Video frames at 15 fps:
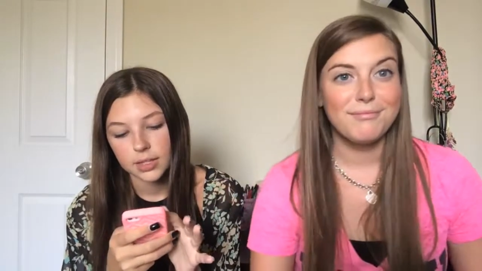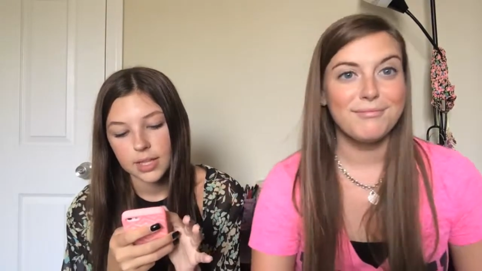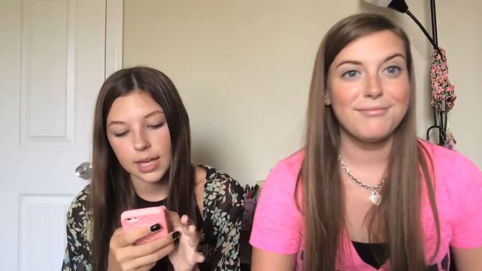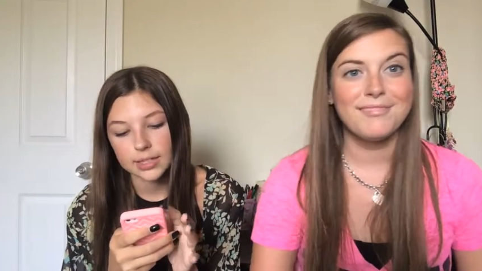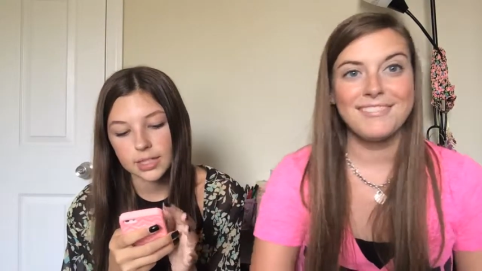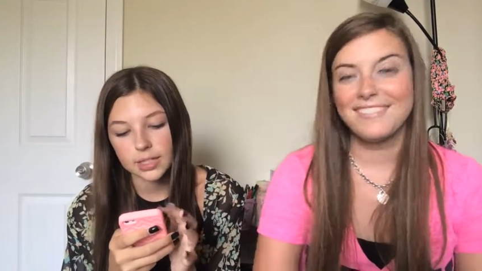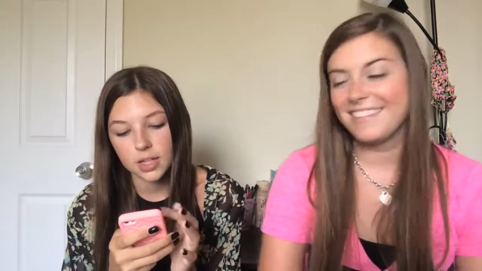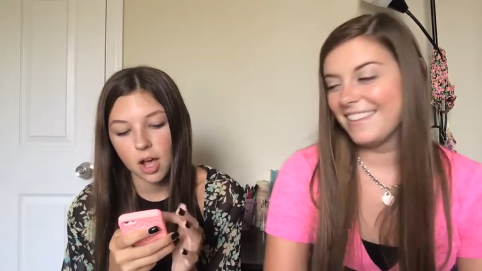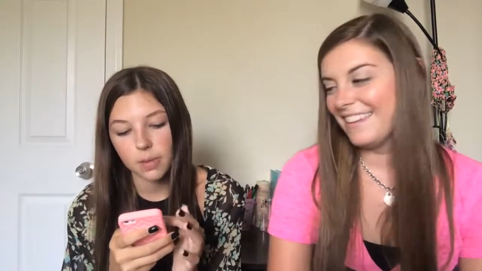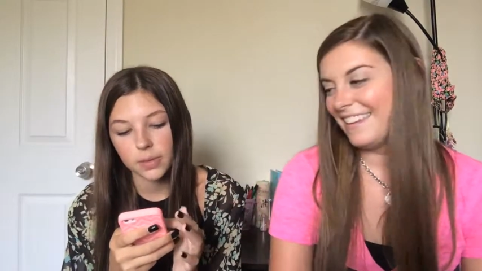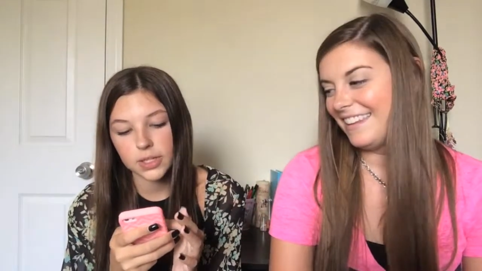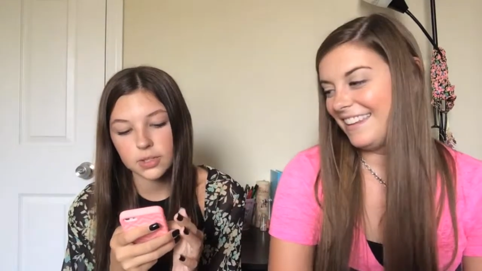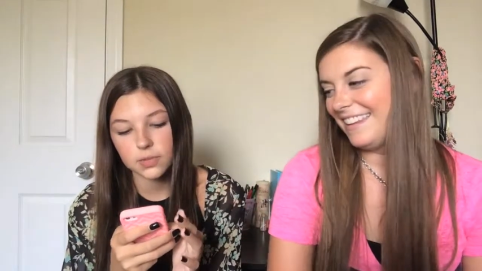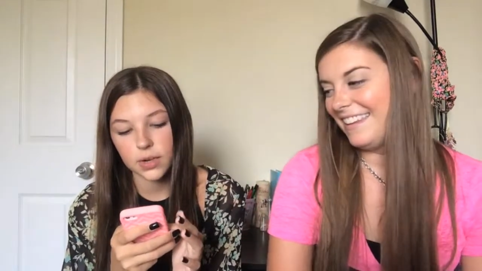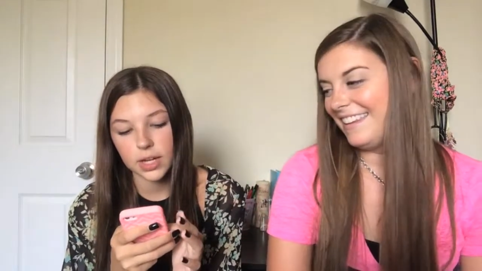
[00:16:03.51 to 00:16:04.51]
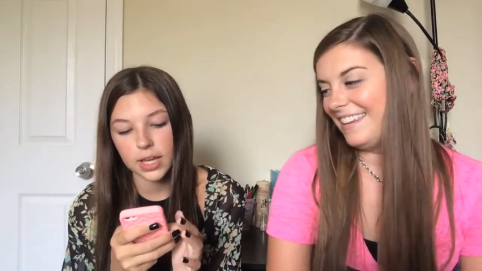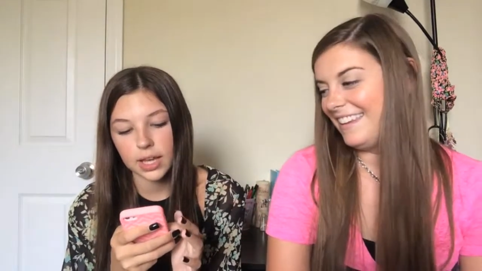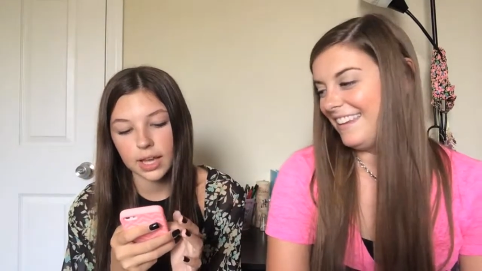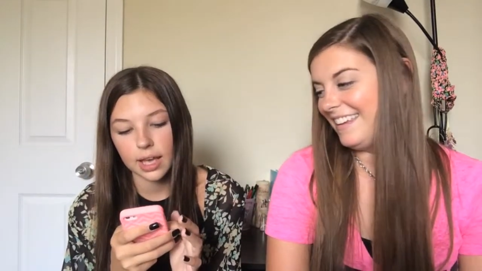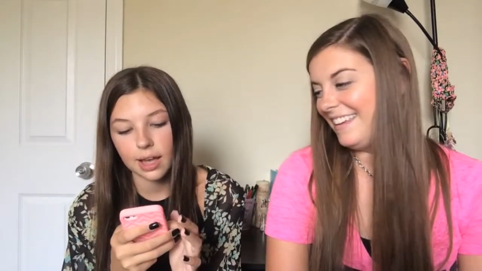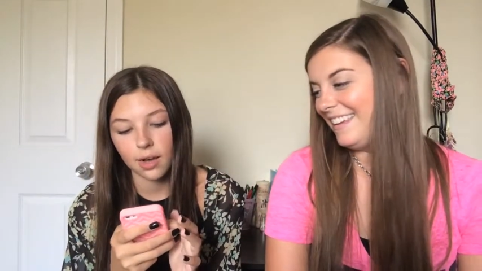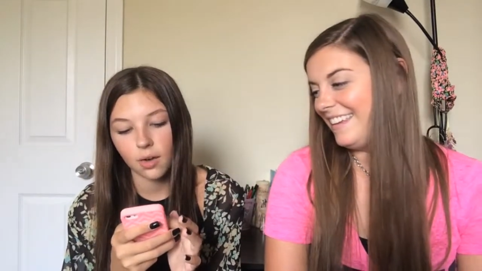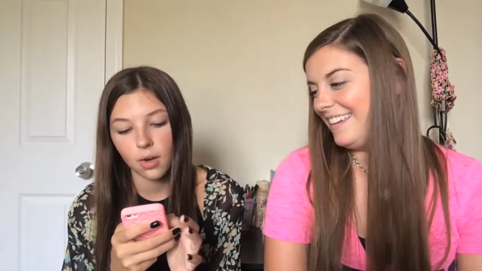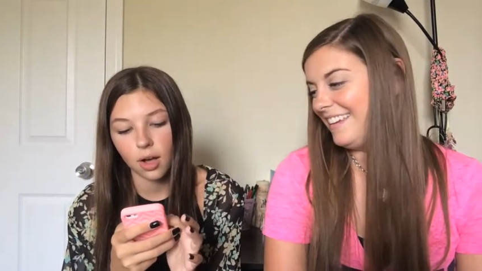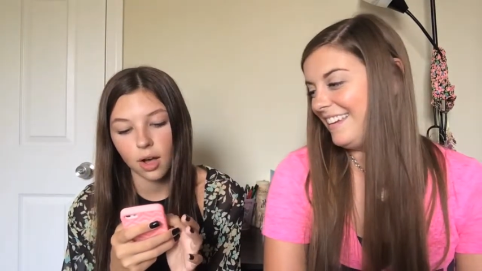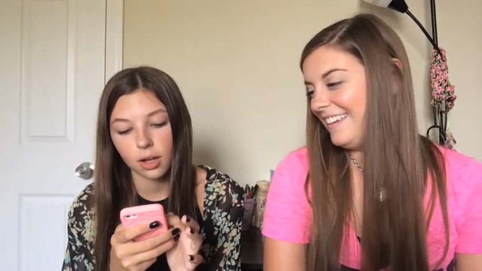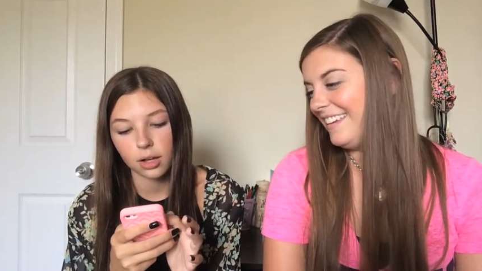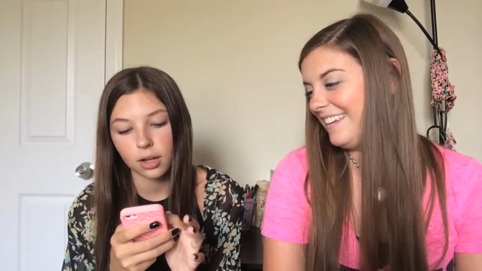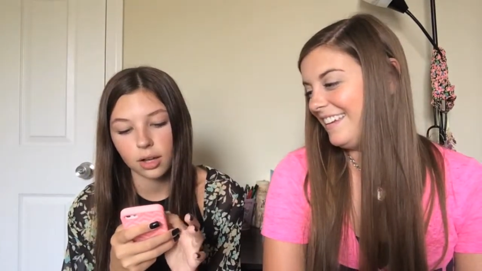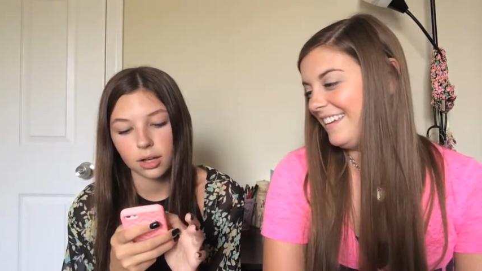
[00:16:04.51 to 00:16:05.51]
Speaker 1: Texted Tommy is freaking out. Ha
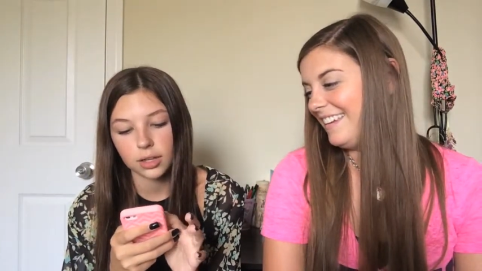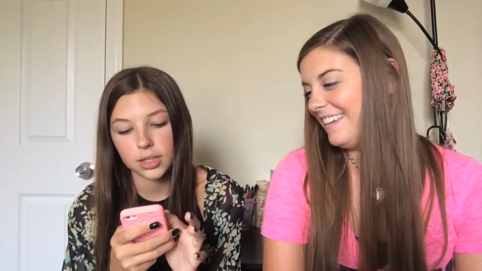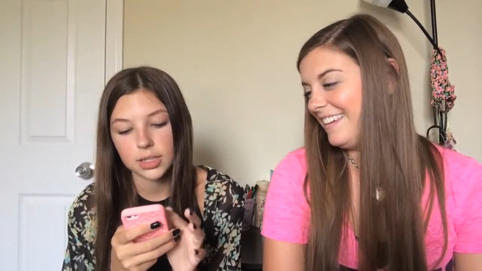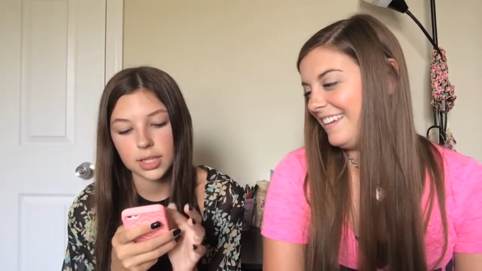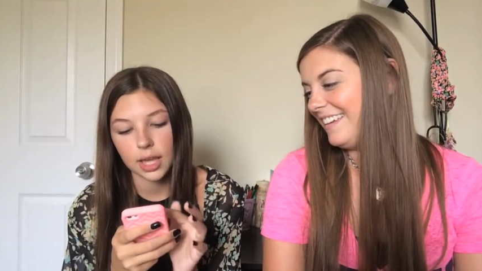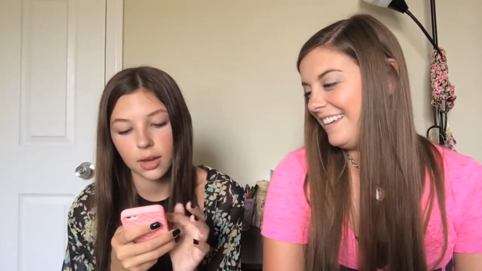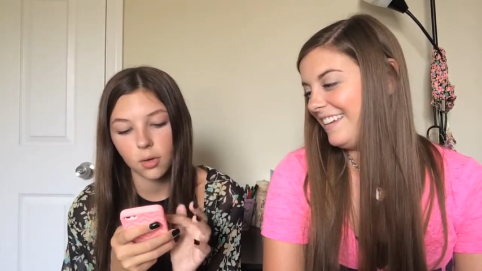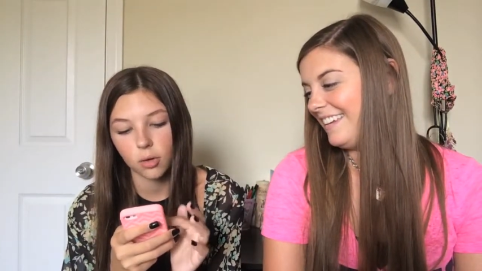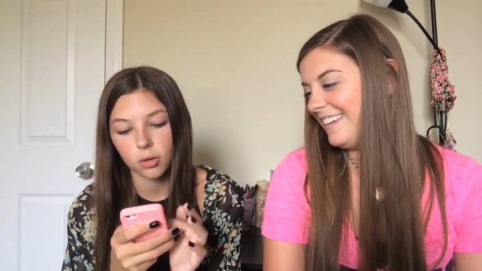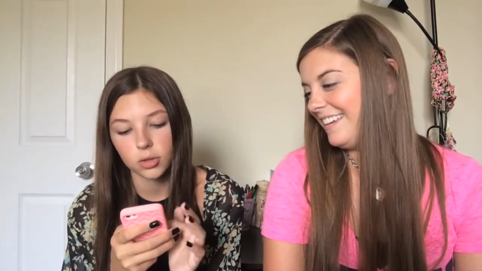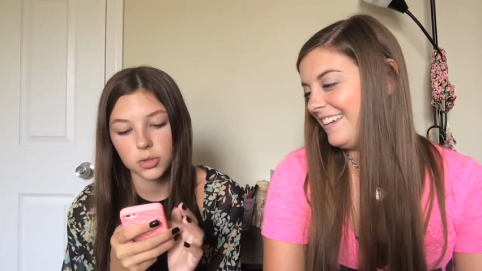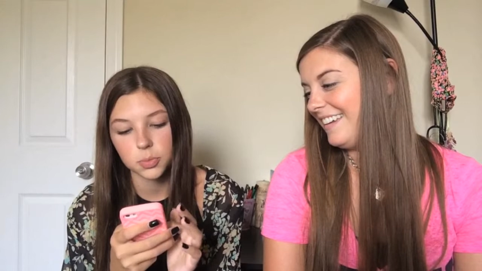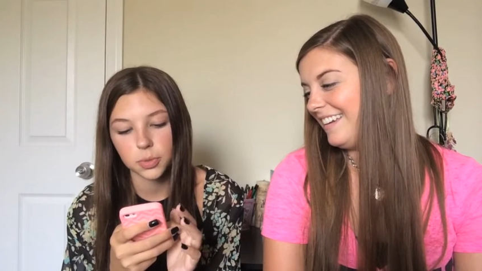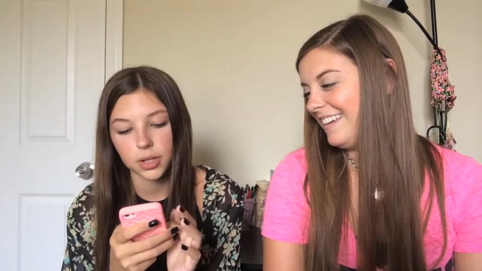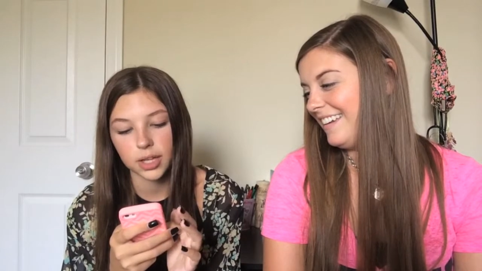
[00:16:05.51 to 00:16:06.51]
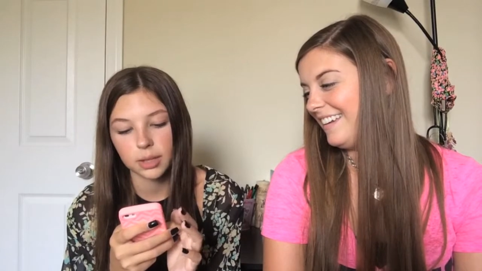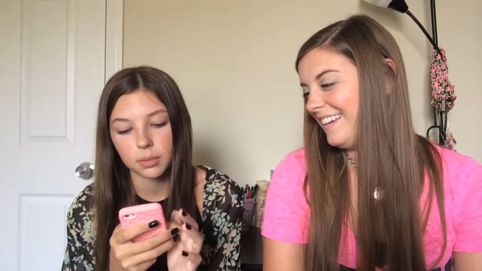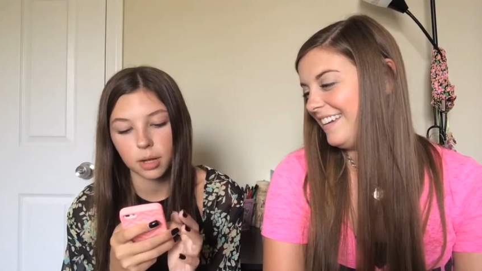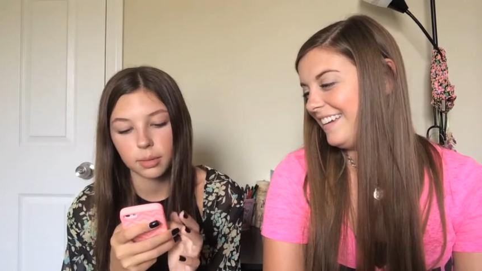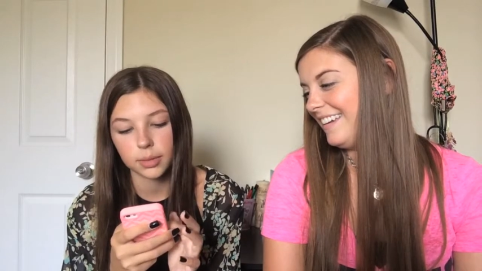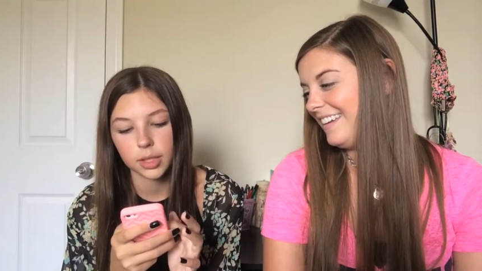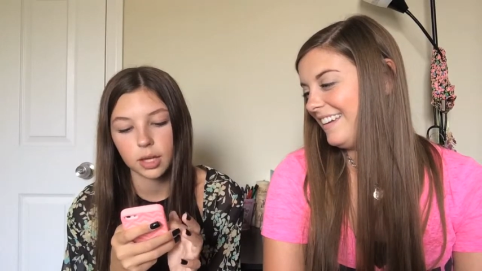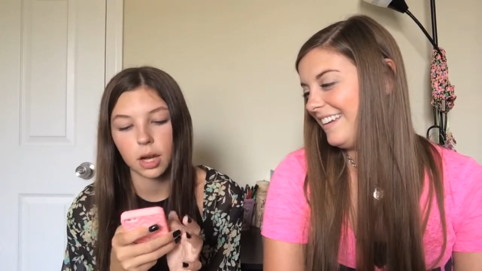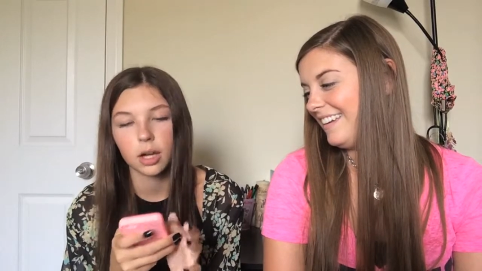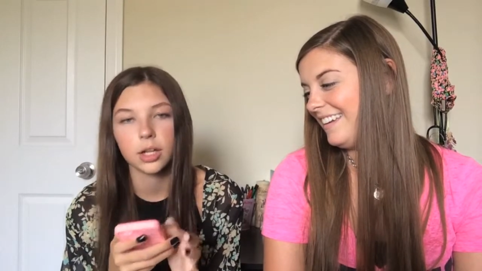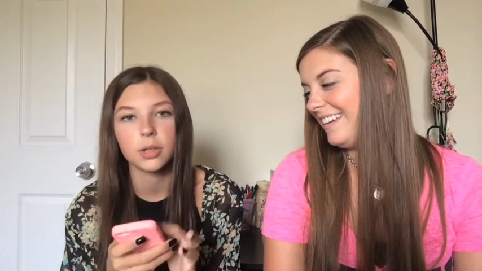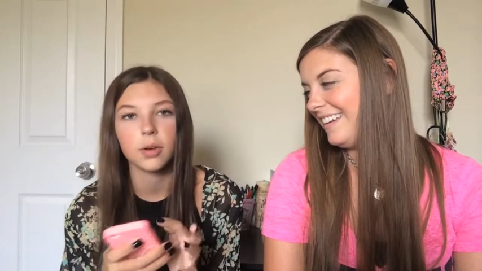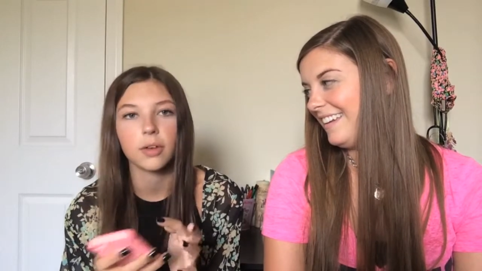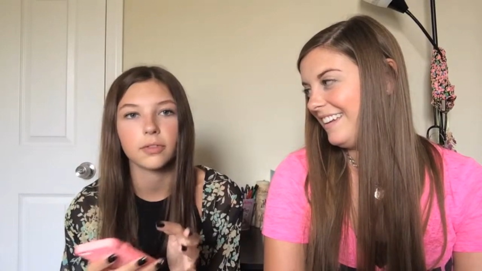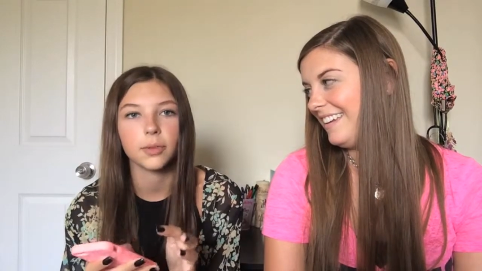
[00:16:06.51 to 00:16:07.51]
ha ha. He's like Coral's plane, mommy. Are
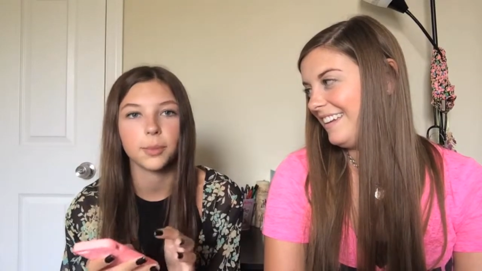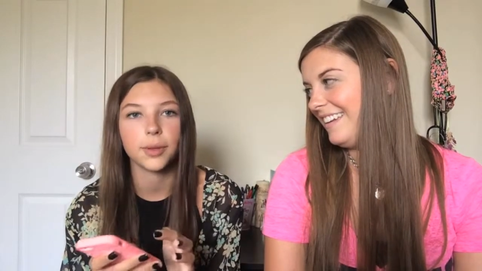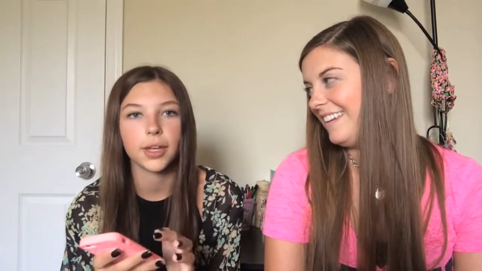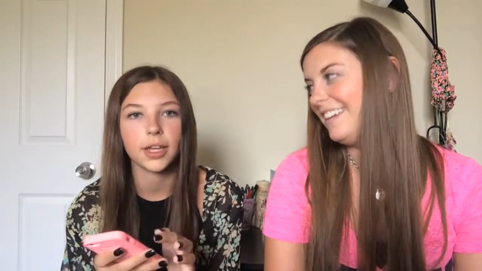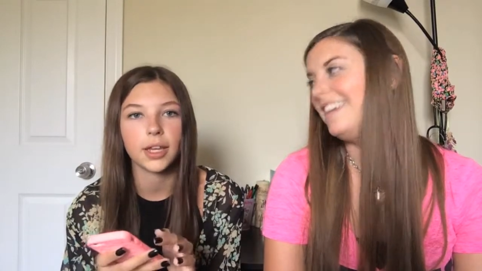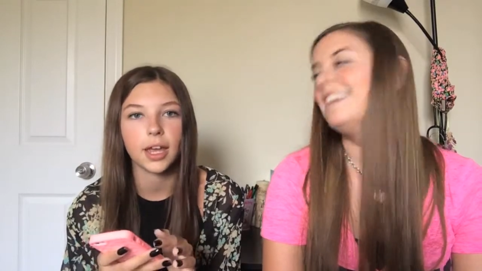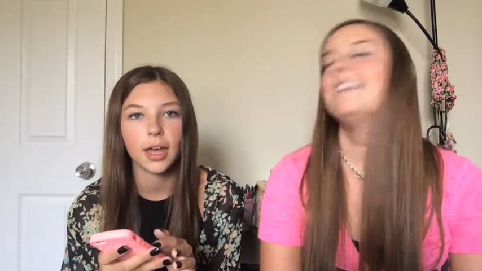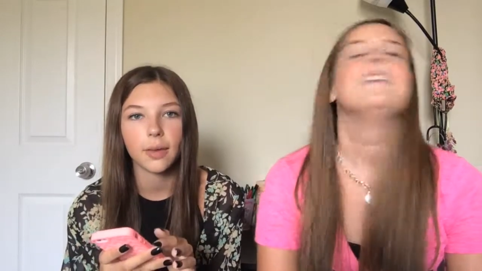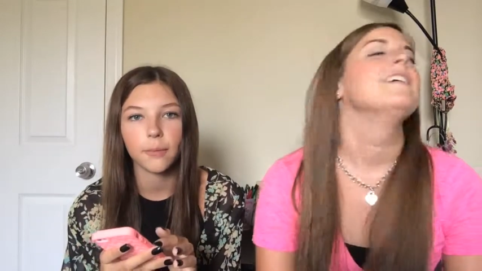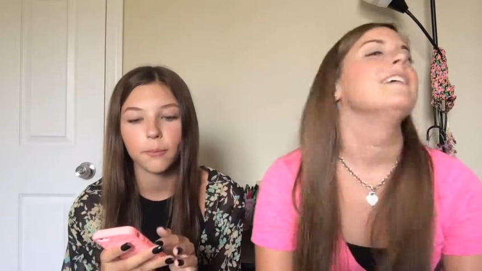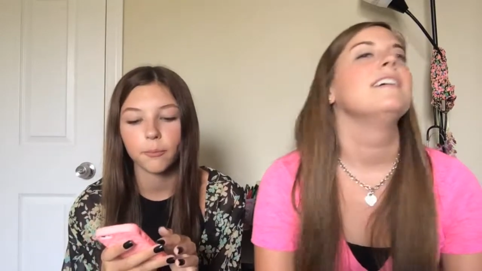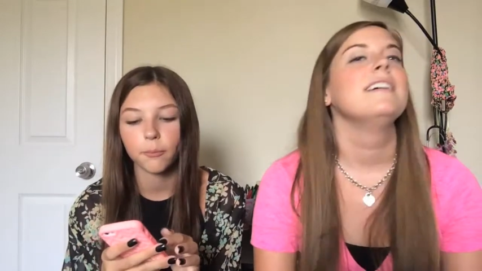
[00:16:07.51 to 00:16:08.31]
you off the plane yet?